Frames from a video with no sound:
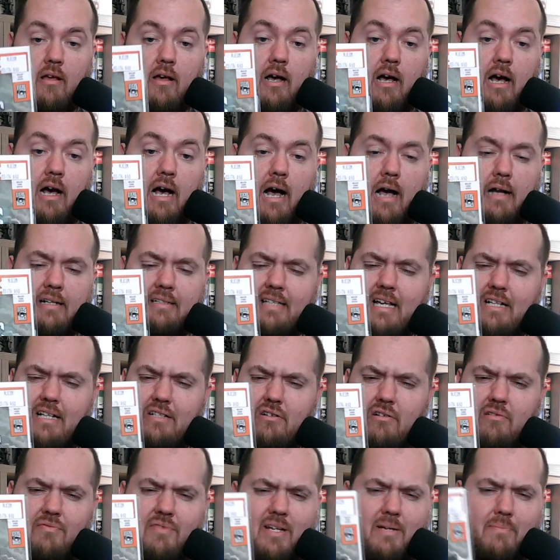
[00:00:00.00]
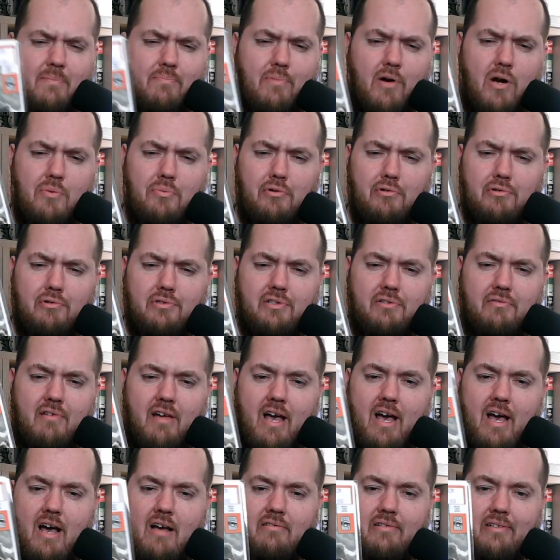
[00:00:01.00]
Because I don't think Bobo's
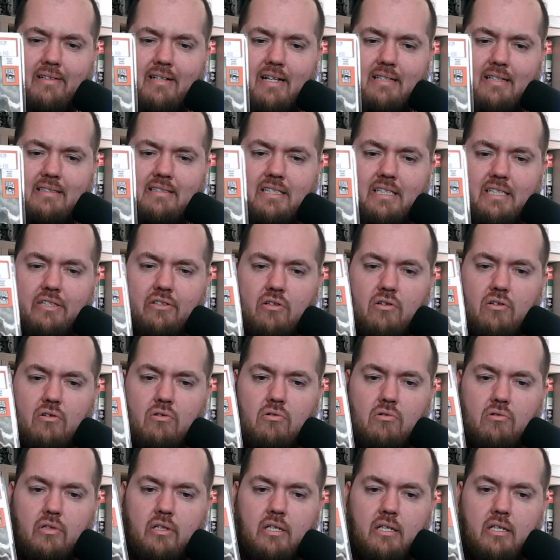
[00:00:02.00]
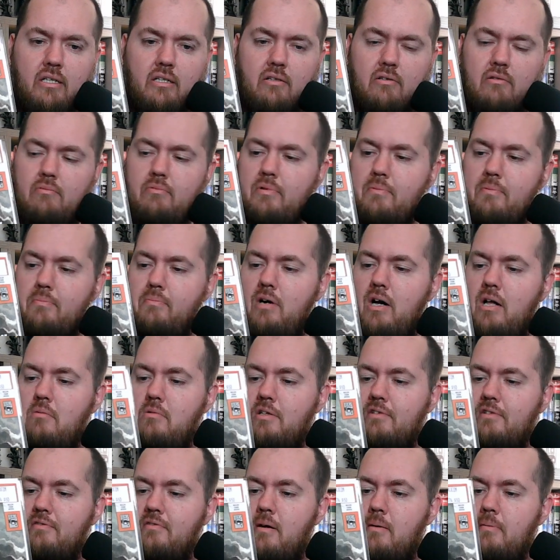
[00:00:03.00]
around in Knights of the Old Republic,
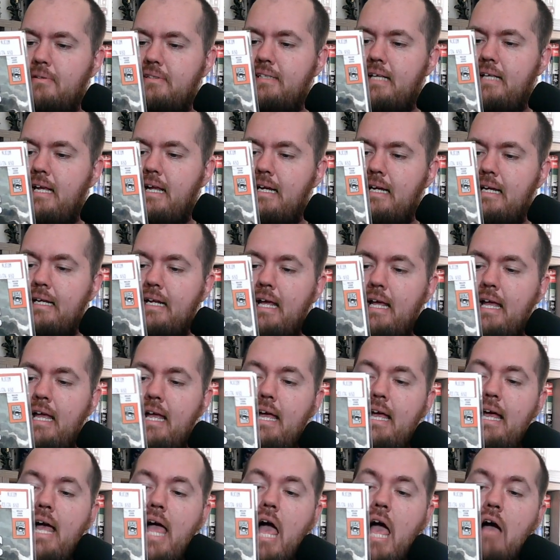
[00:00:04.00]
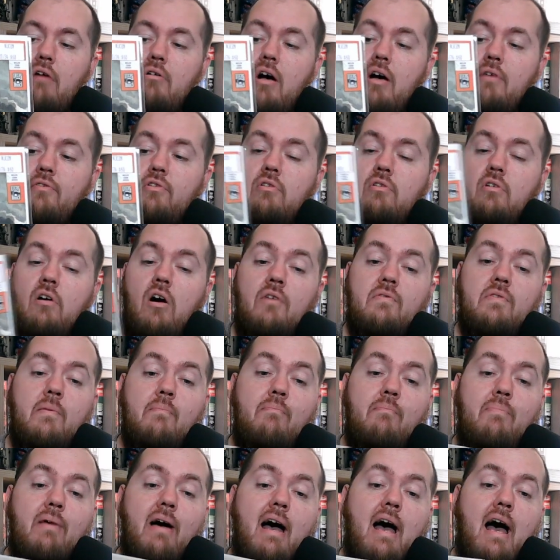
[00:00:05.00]
if I'm not mistaken. However, on the
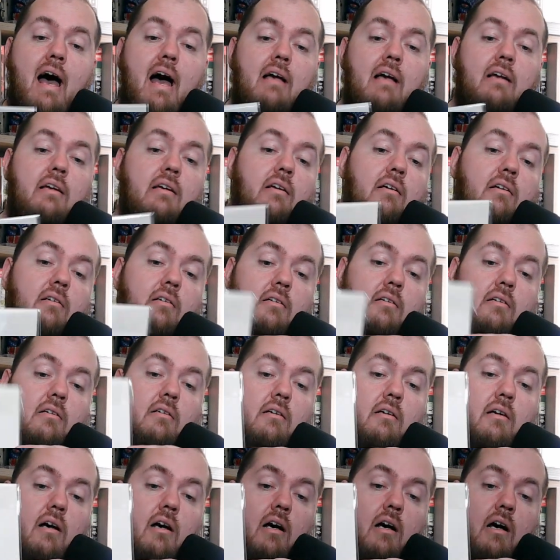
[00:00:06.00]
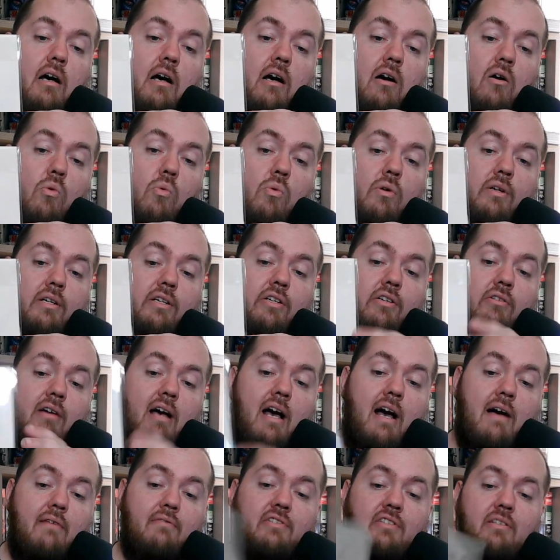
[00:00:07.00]
back, we do
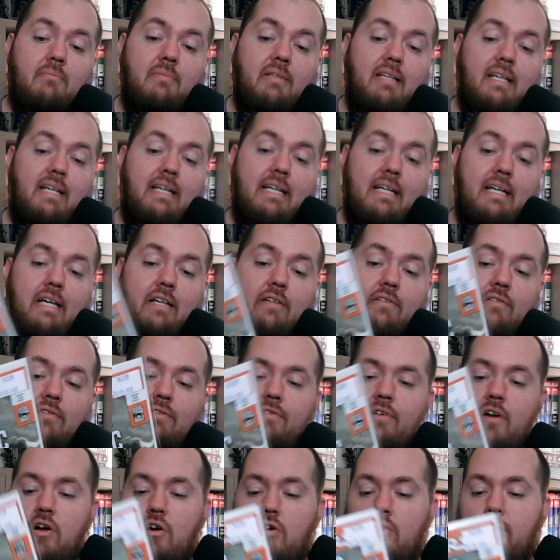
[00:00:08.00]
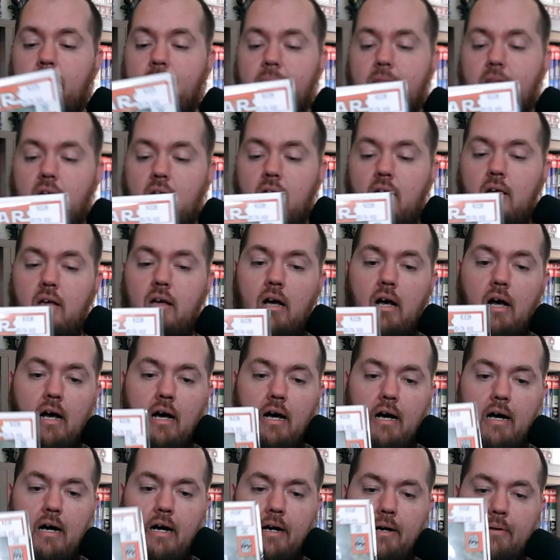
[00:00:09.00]
have some key info.
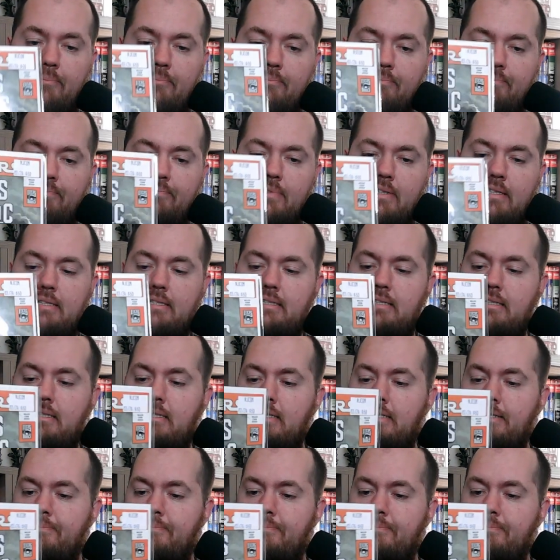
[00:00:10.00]
Let's see.